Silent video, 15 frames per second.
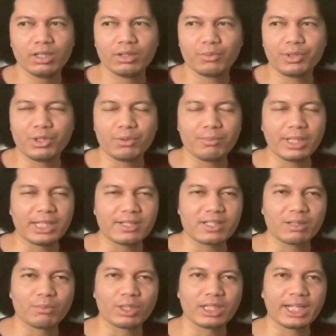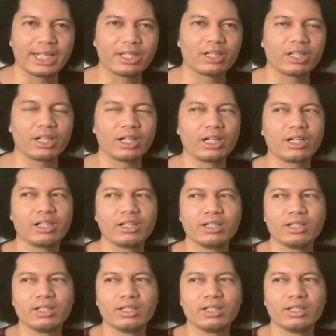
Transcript: when you meet someone like her,